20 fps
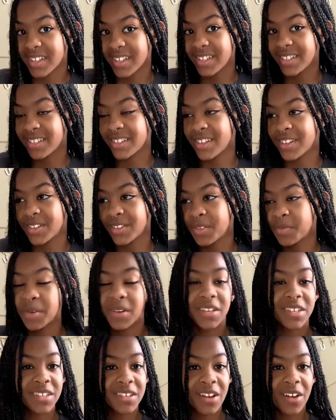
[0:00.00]
So the book
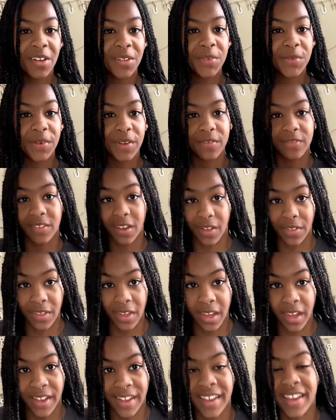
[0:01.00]
is called Rough
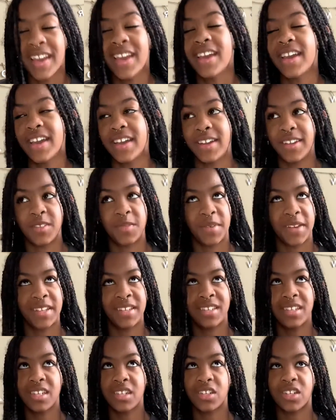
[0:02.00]
Nothing. It is
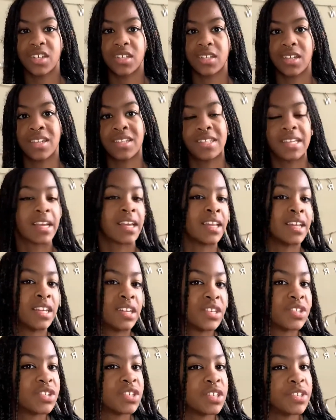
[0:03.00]
basically just a second
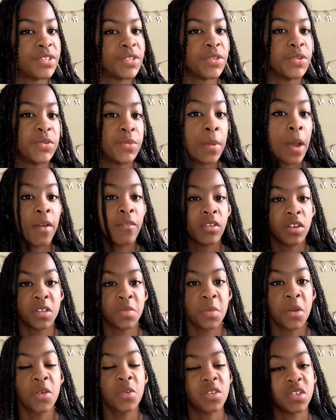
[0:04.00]
edition to my first
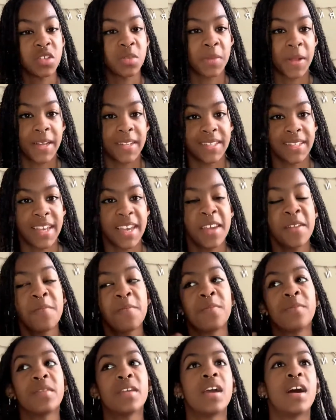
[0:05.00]
book, which is Blindsight.
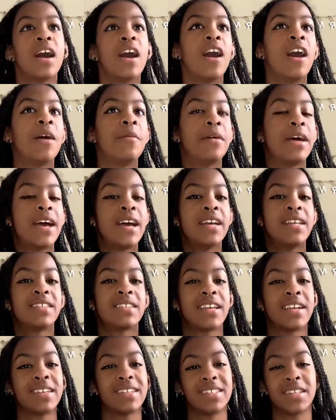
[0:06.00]
It has
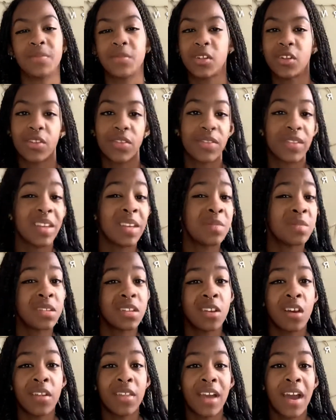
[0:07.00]
similar themes and
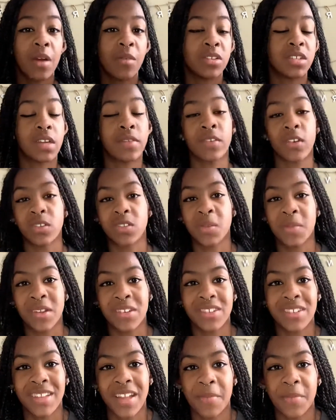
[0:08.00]
all that, which I've also
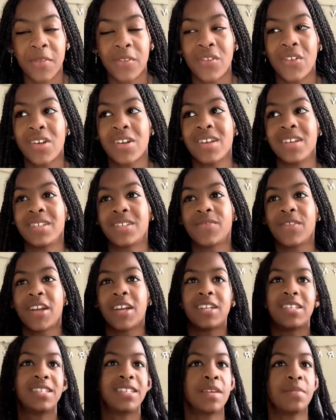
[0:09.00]
mentioned that before. It's very
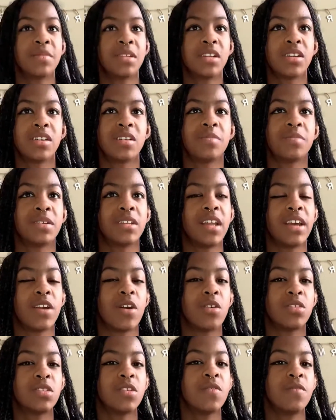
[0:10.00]
similar, but
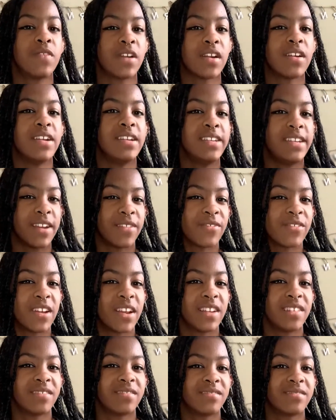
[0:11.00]
also very different.